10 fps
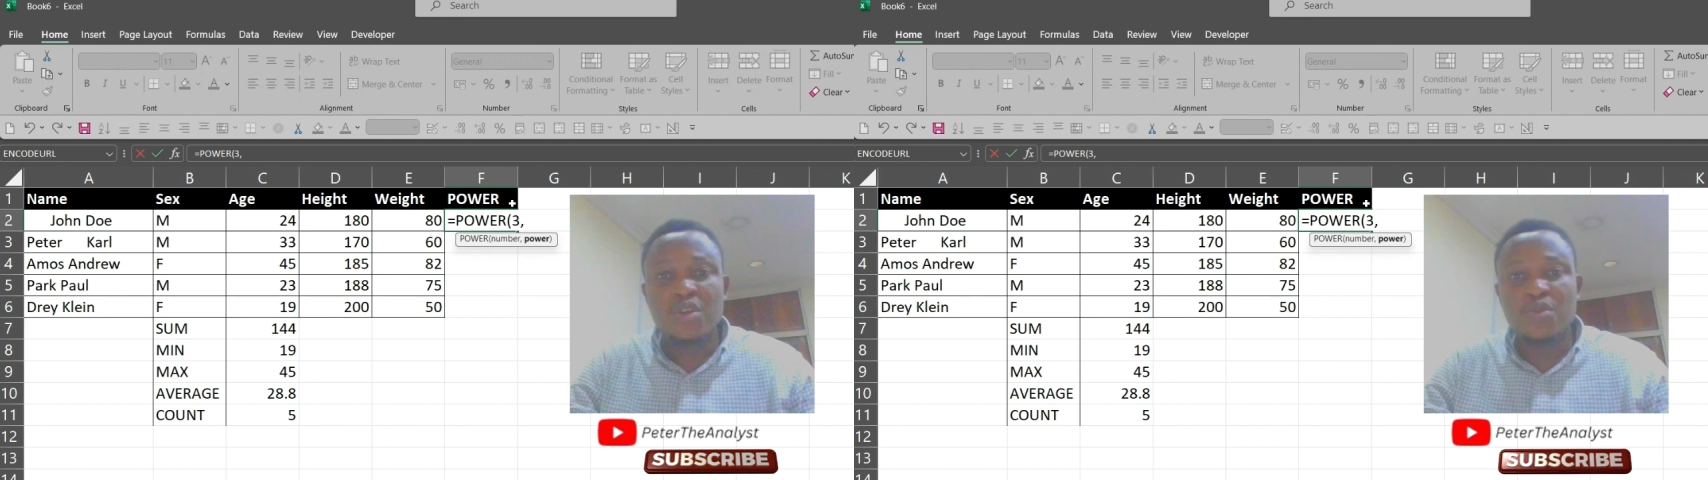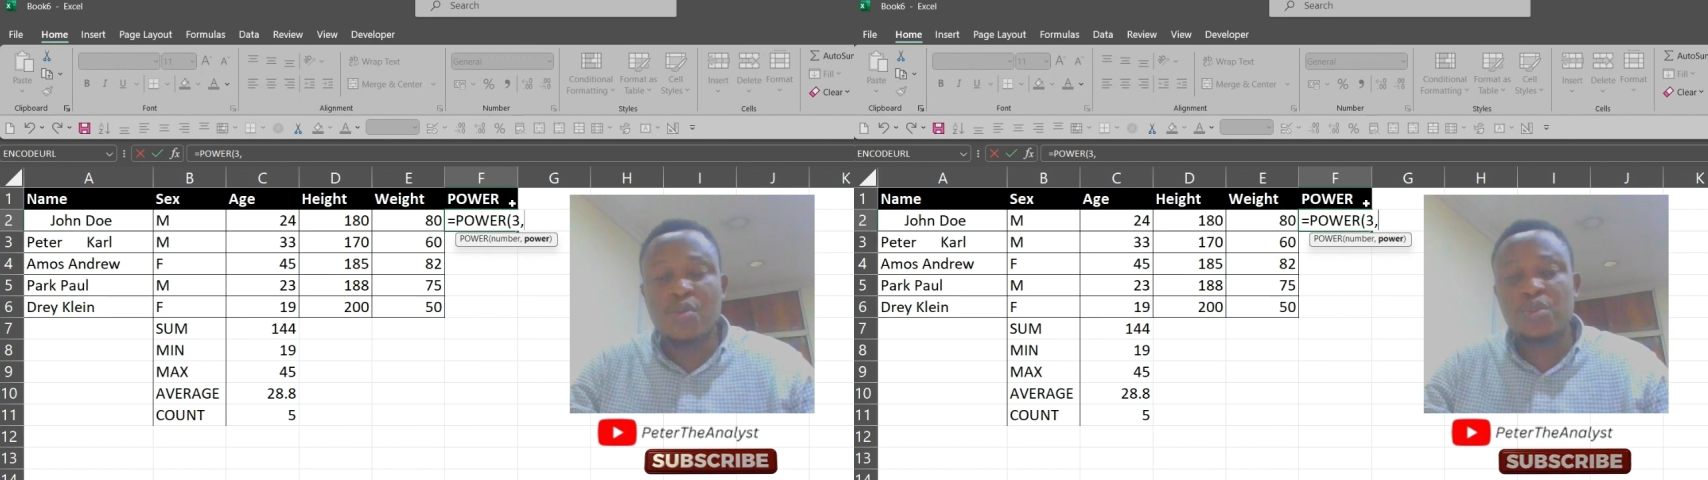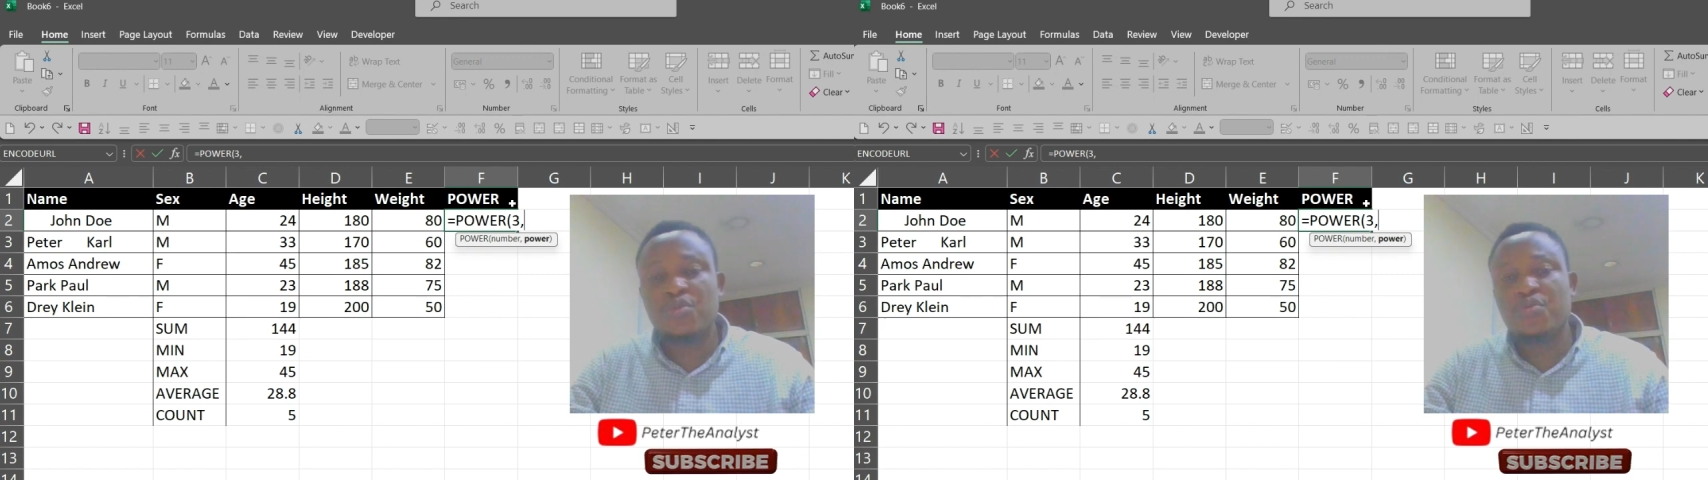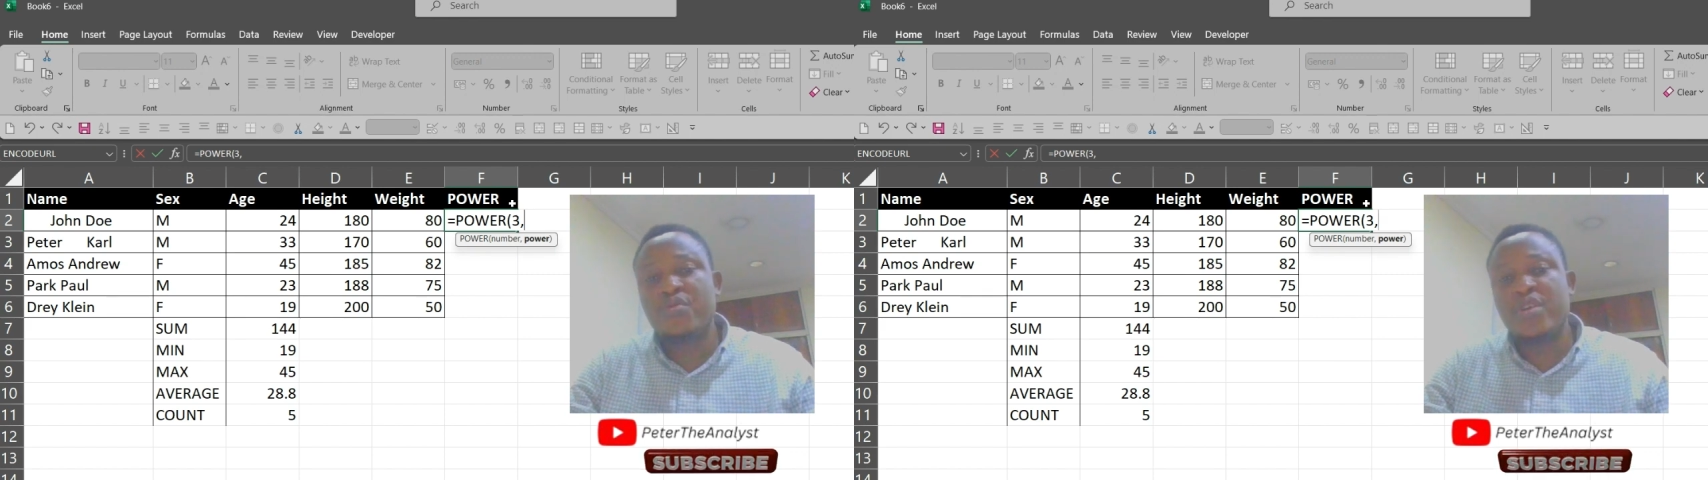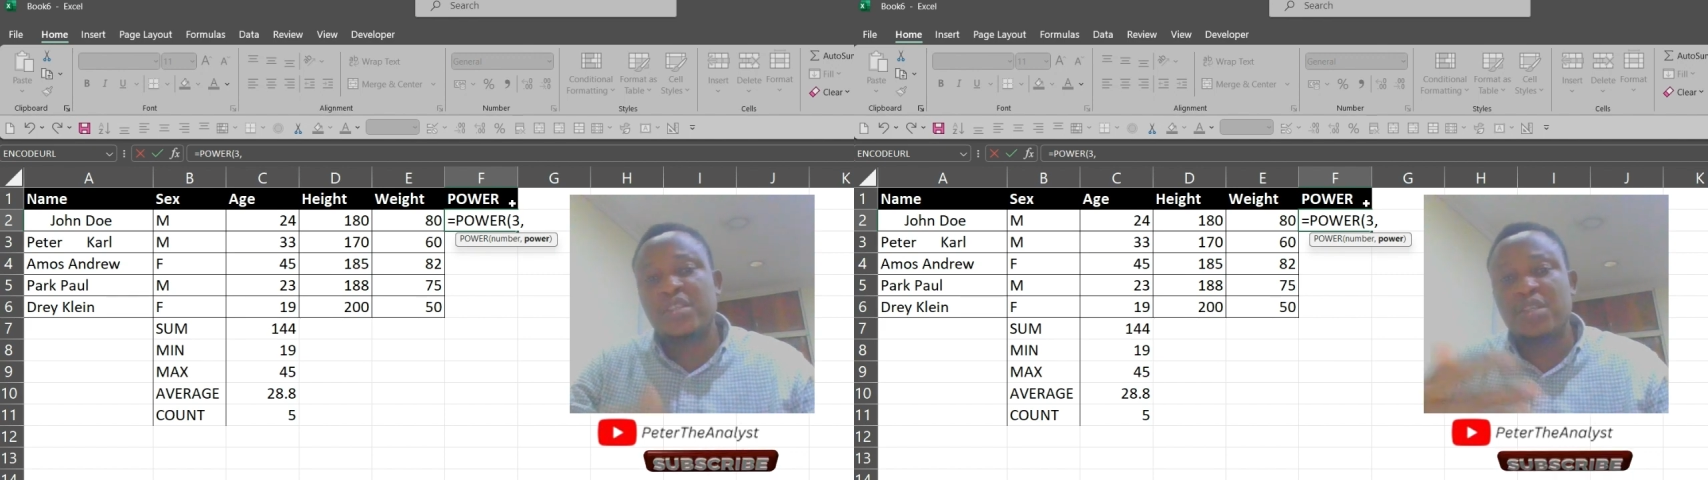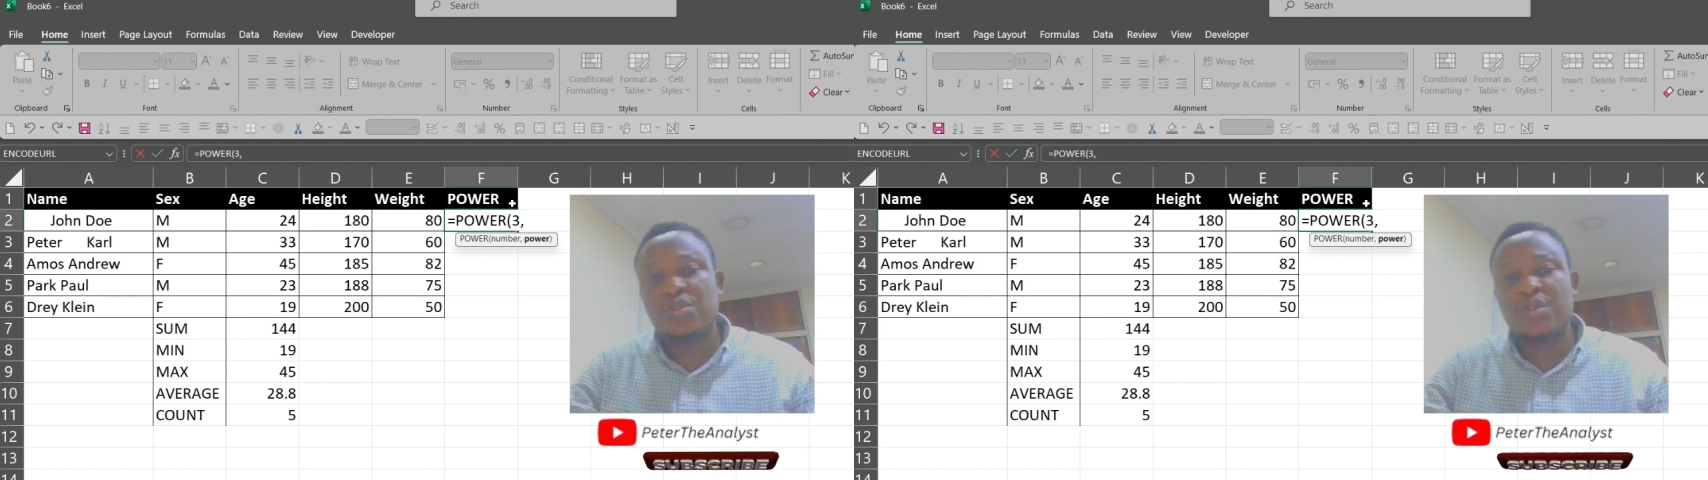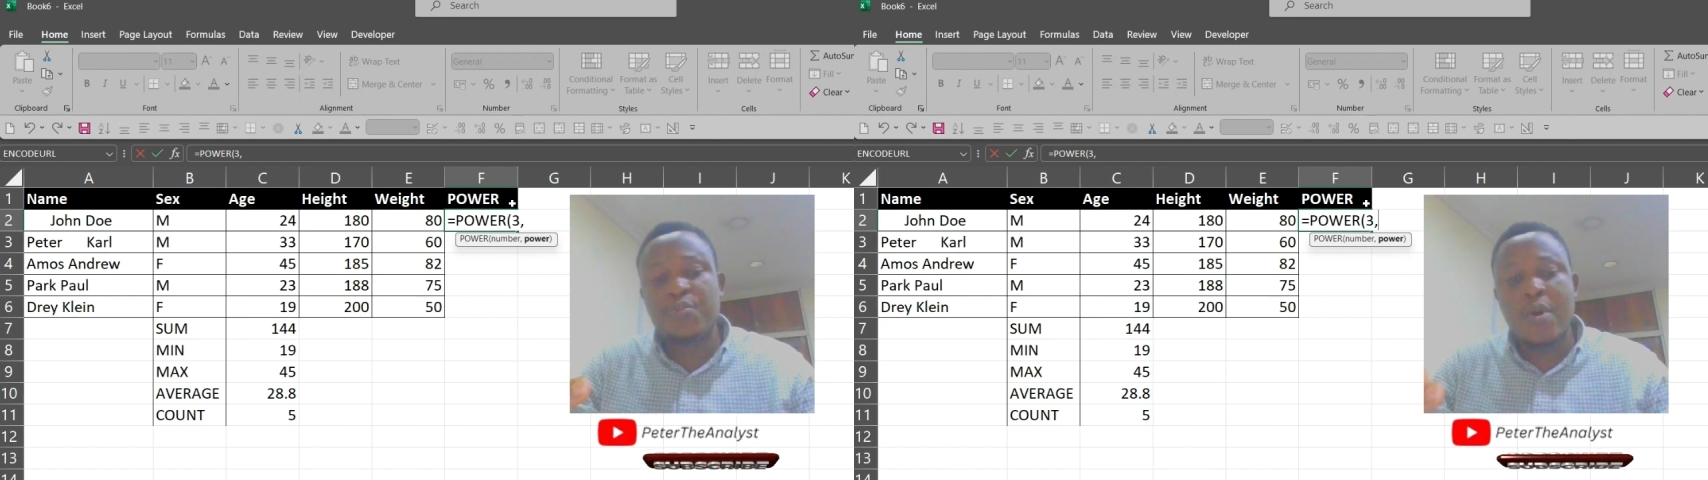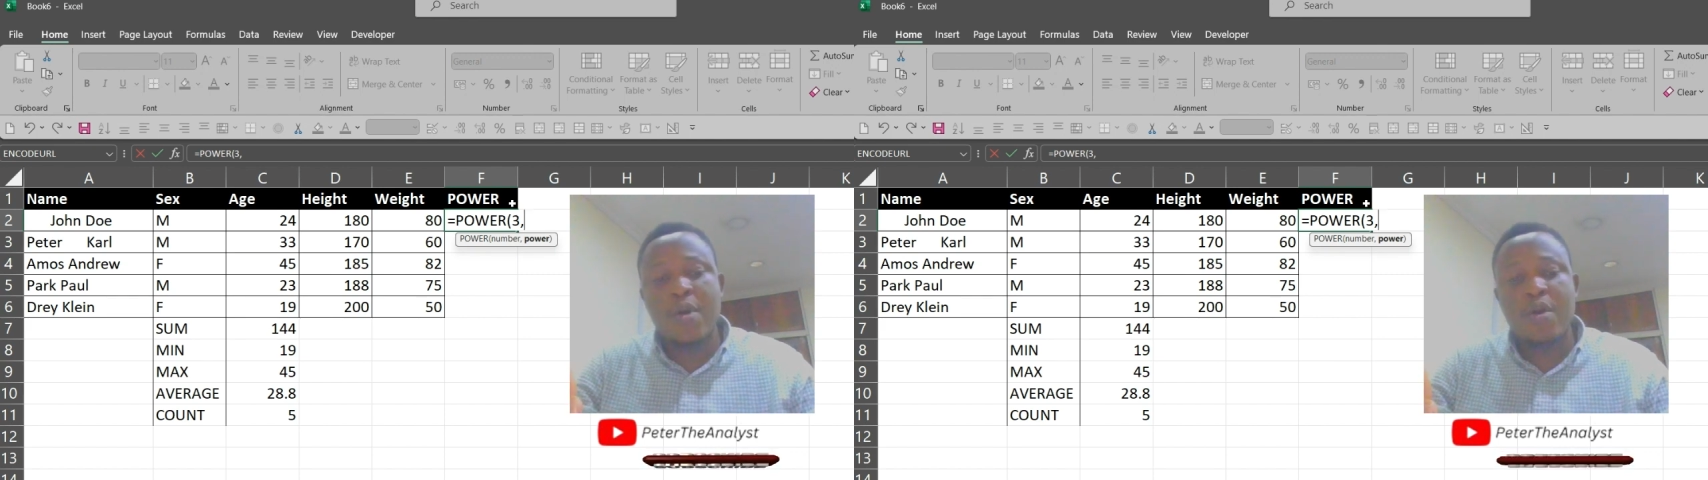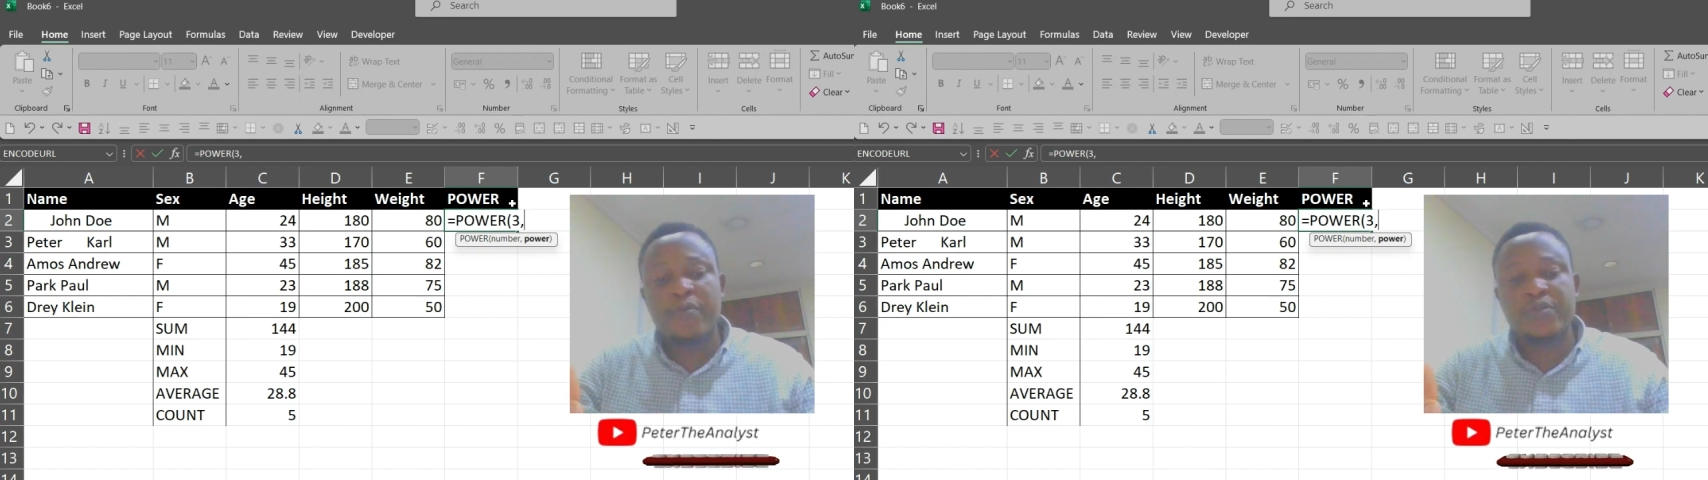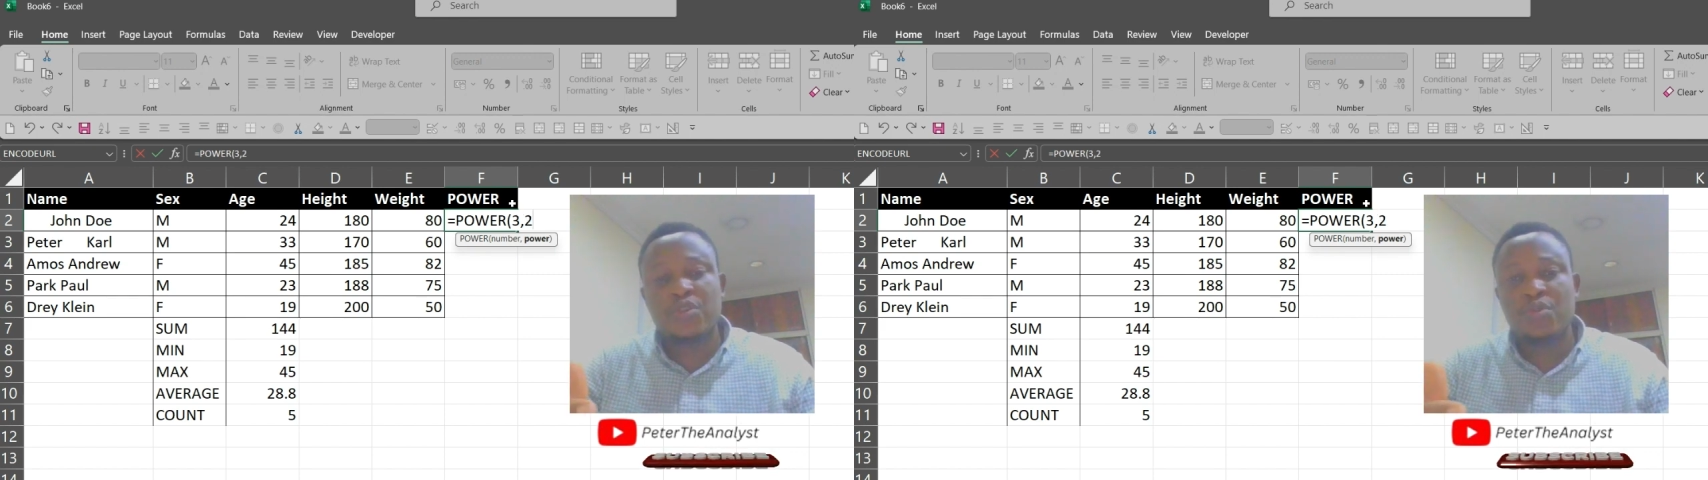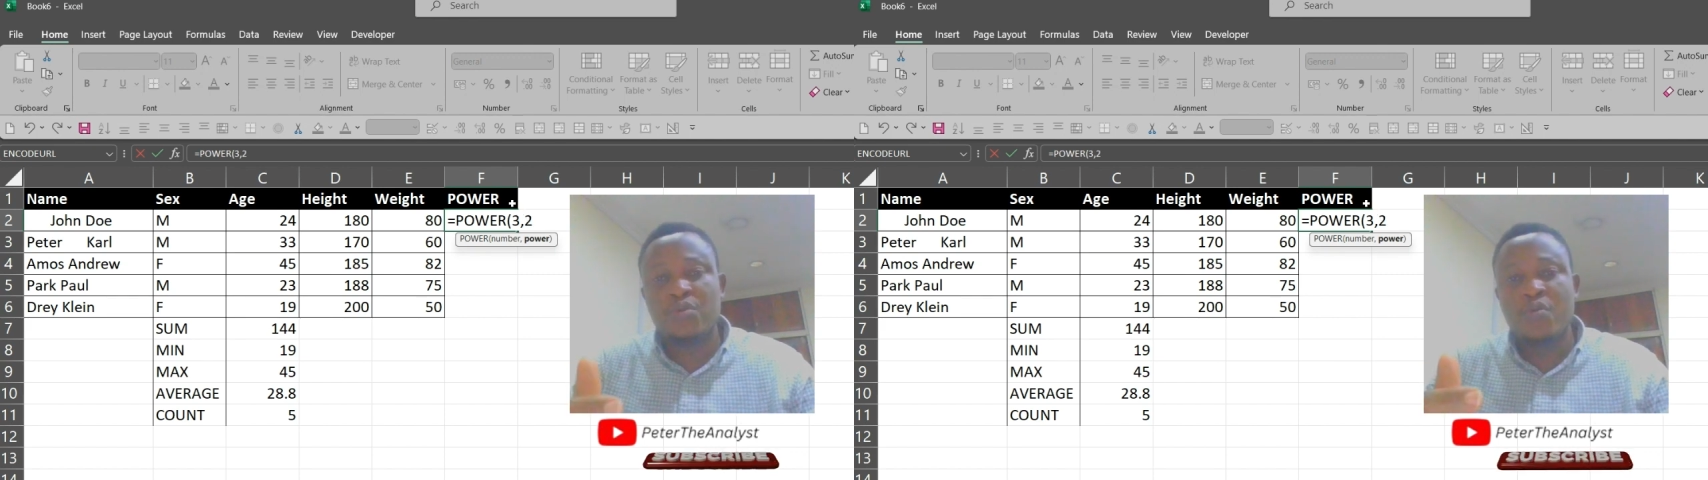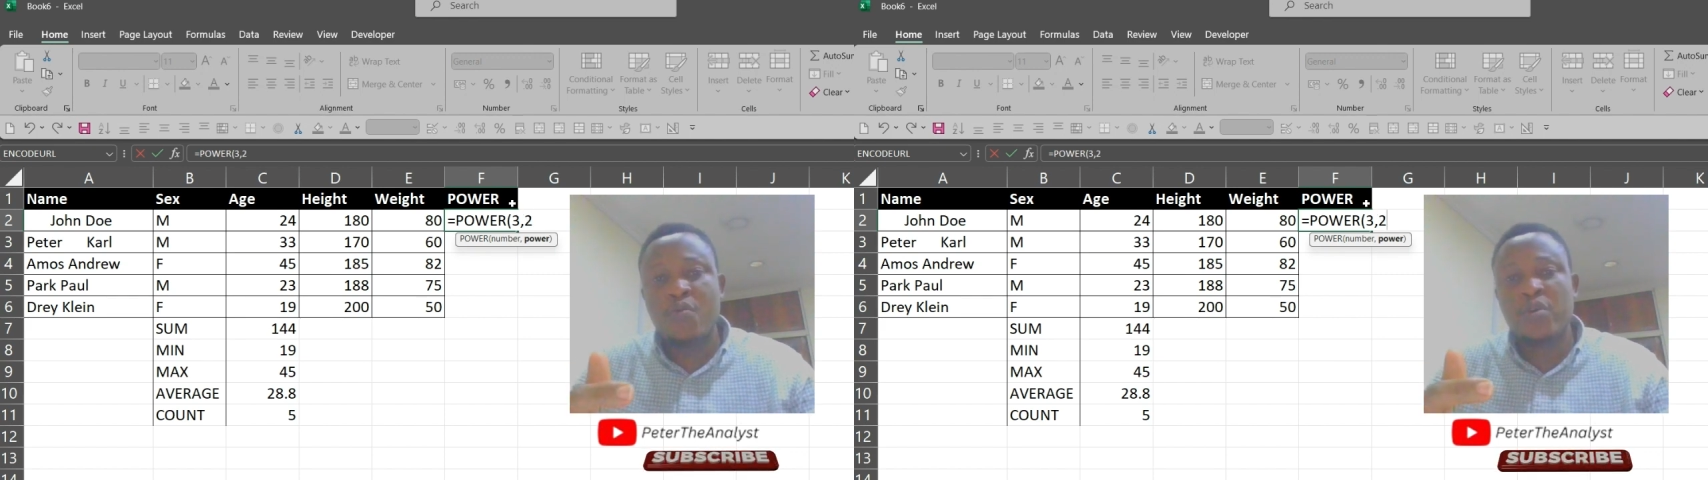So we want to raise it to the power of 2,